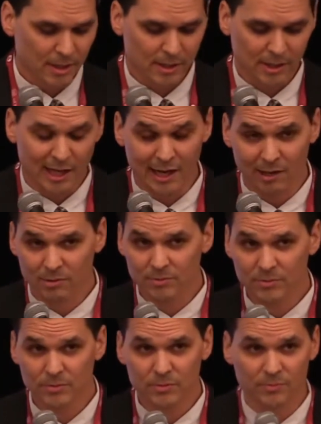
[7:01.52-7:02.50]
Kyle,
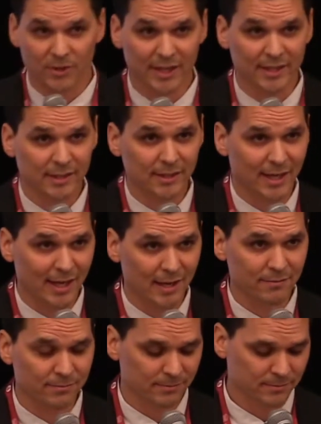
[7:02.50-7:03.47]
Frankie,
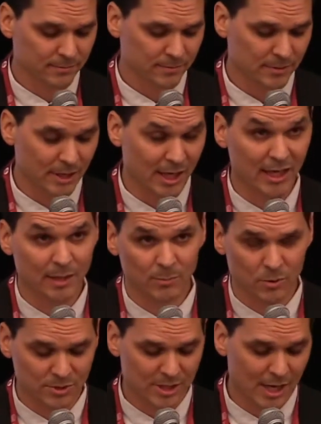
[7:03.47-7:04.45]
Kev,
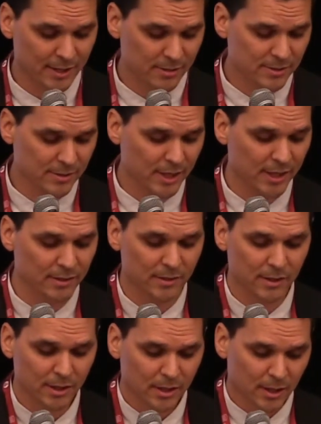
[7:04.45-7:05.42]
Naeem, who's not here tonight,
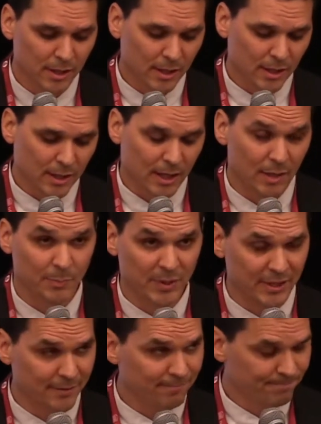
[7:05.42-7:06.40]
and
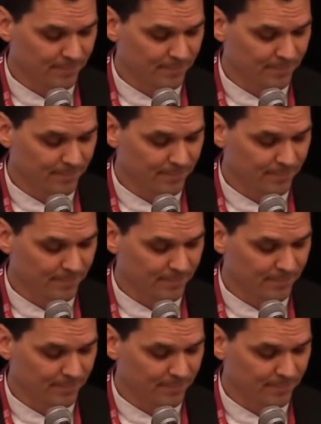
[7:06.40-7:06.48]
Pete.